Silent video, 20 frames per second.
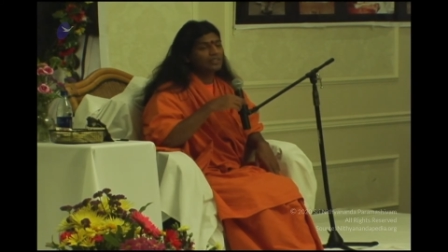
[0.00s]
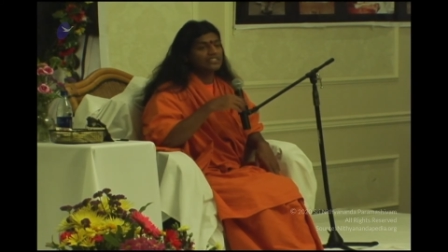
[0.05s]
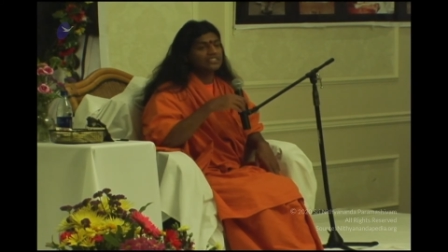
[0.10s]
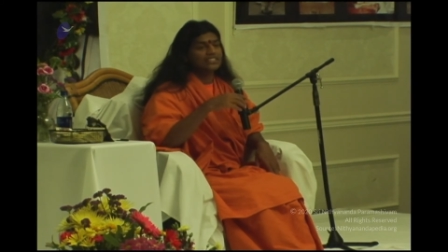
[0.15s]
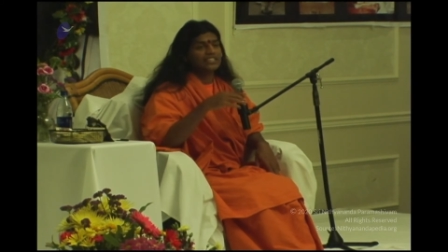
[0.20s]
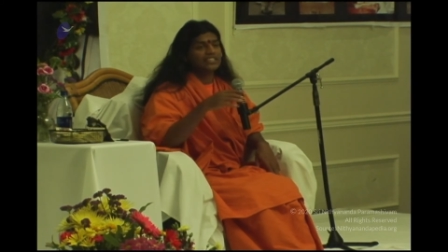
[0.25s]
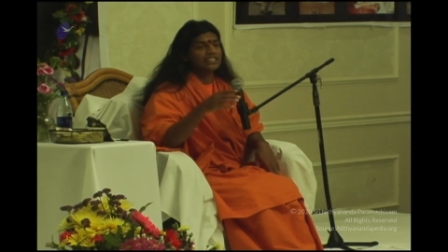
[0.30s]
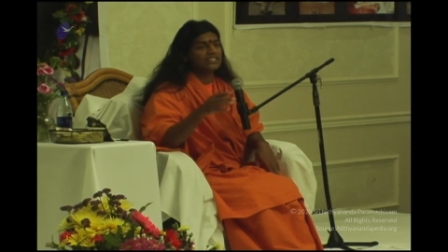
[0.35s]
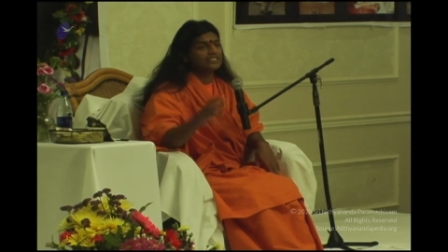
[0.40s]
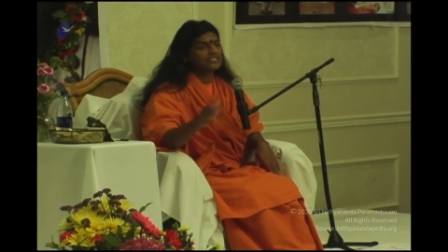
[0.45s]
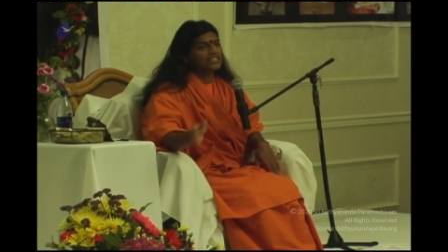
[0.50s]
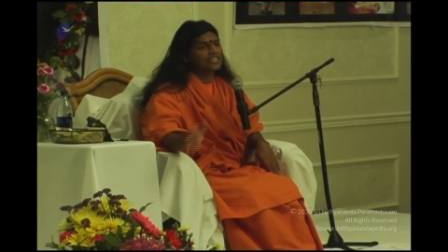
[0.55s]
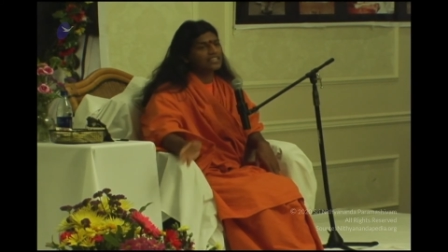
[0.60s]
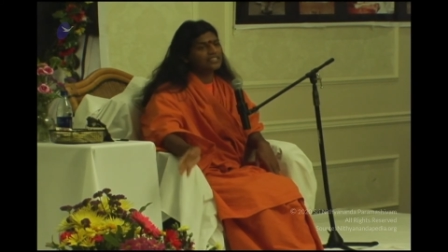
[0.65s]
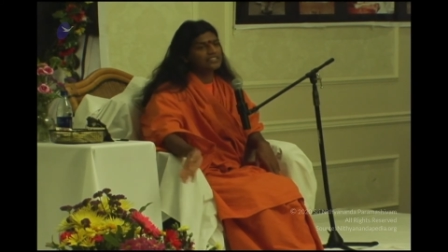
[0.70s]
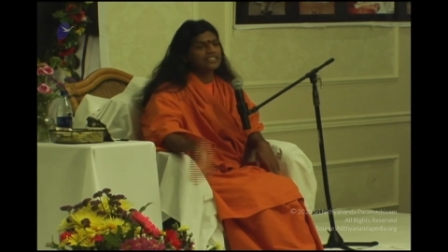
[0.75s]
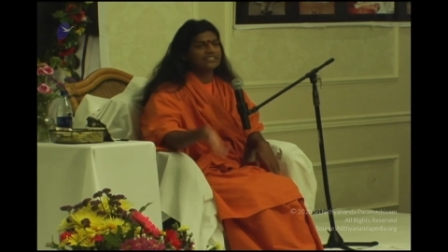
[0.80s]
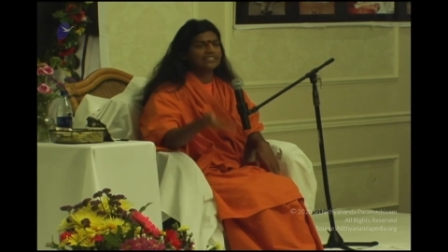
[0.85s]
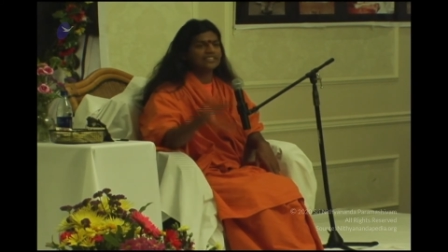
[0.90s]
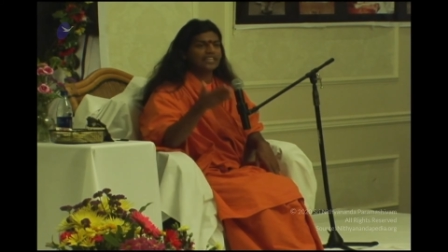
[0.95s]
It's not
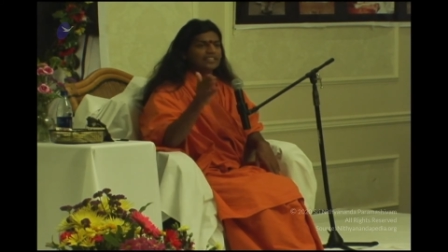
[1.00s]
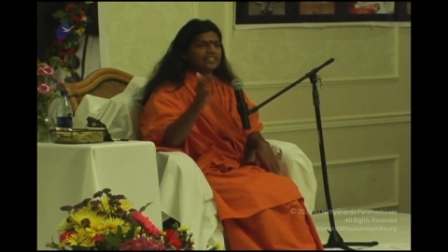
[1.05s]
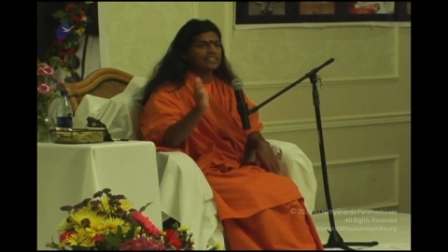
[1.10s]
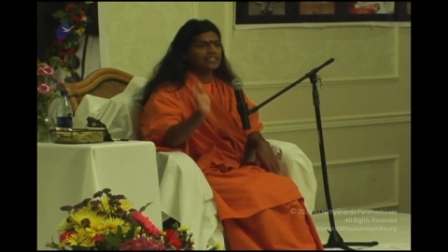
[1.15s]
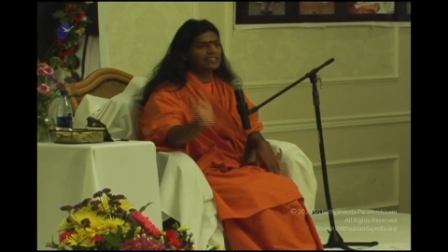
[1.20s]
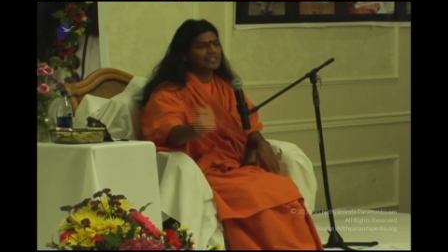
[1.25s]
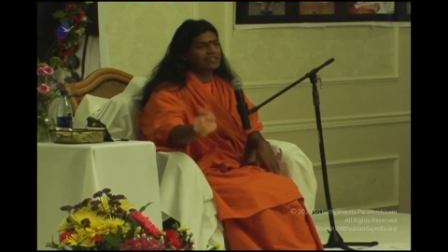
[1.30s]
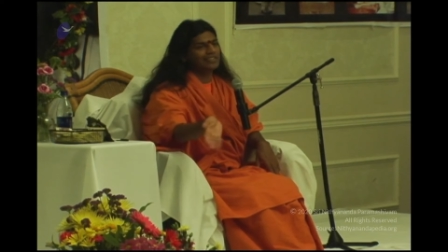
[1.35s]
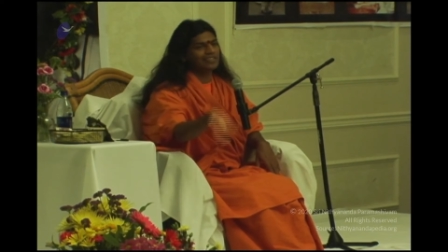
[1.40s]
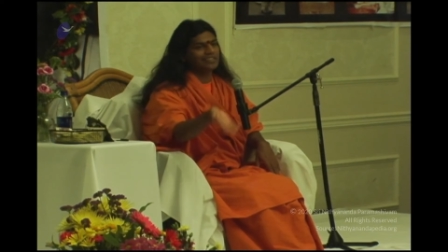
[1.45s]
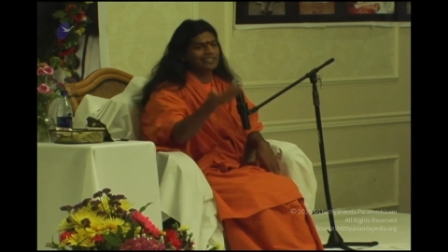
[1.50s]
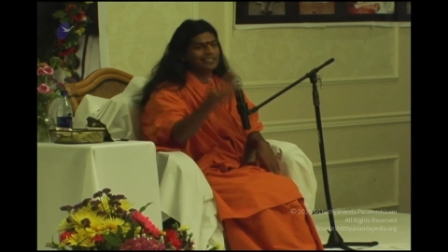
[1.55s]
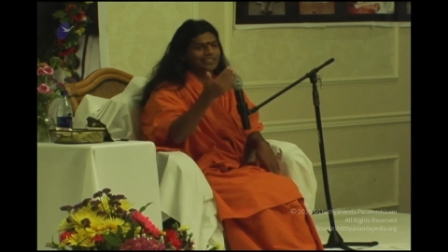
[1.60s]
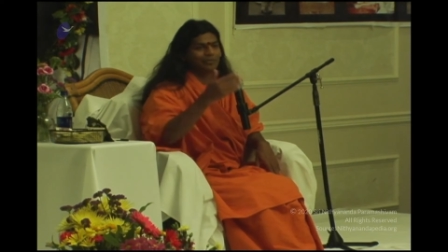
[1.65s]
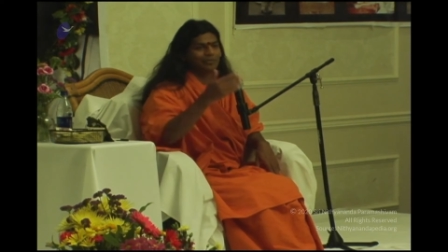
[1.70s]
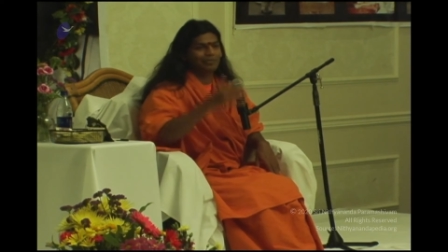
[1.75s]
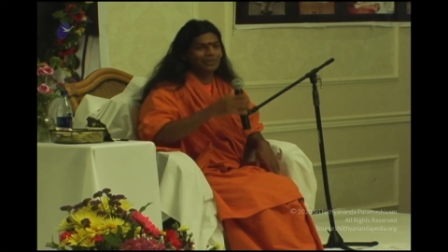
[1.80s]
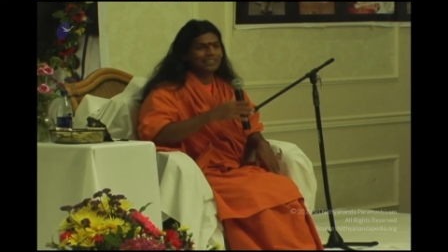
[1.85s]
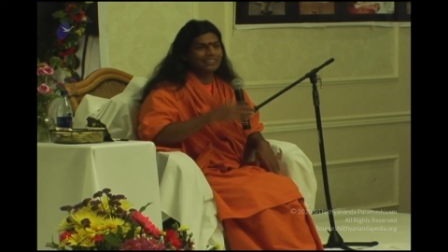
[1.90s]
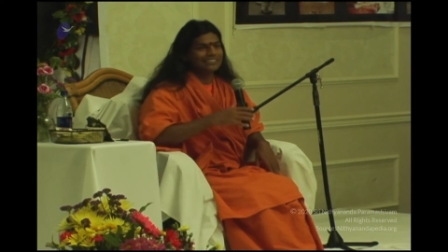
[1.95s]
just like that given.
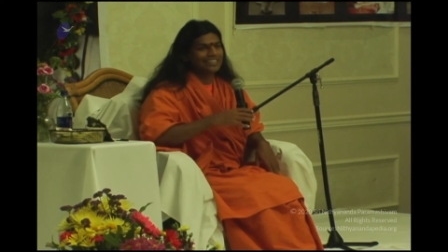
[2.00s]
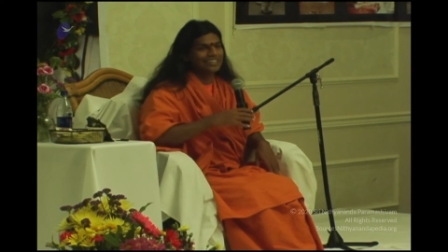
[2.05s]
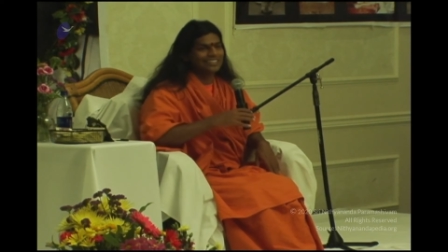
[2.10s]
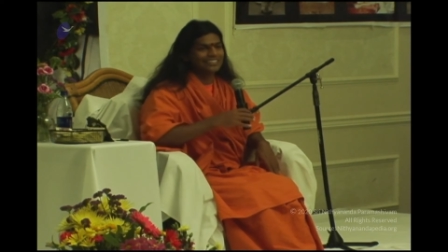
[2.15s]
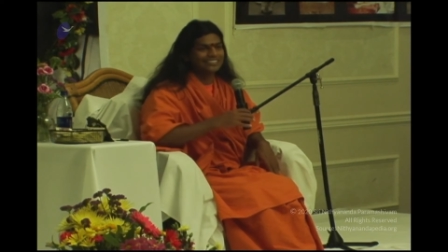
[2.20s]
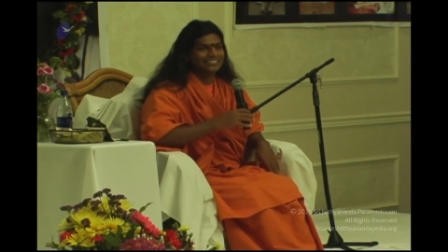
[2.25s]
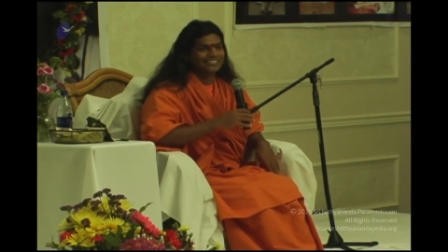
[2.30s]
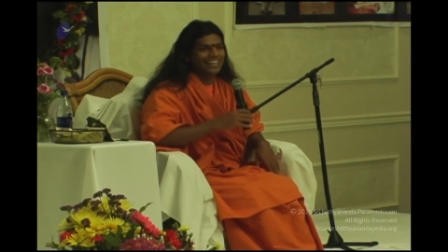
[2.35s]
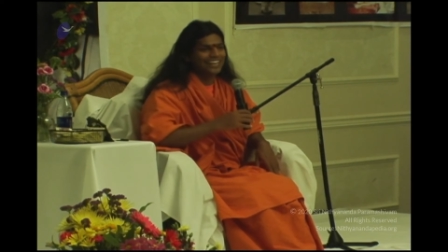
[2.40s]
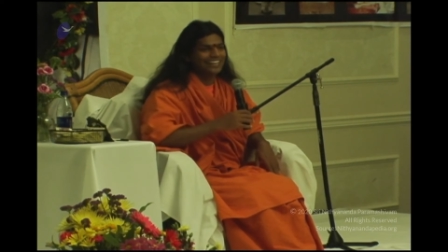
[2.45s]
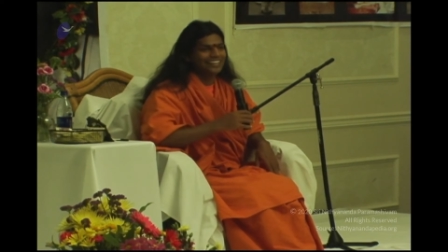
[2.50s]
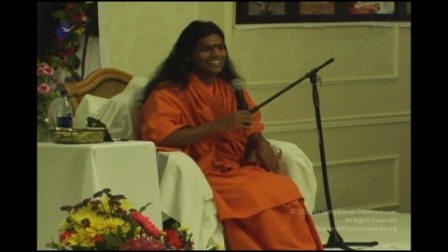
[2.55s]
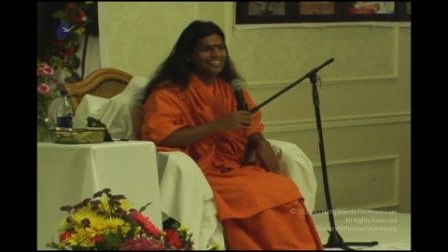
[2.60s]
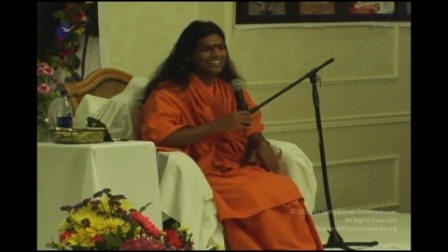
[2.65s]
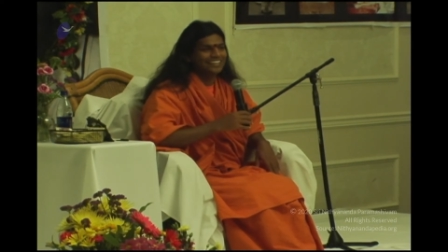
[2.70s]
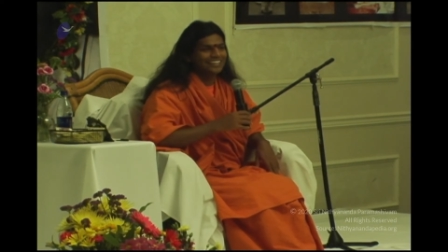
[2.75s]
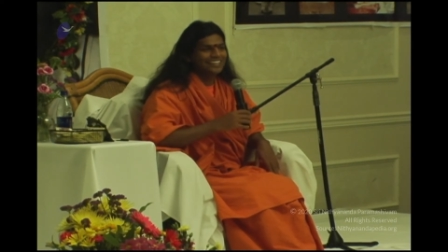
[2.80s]
Please understand.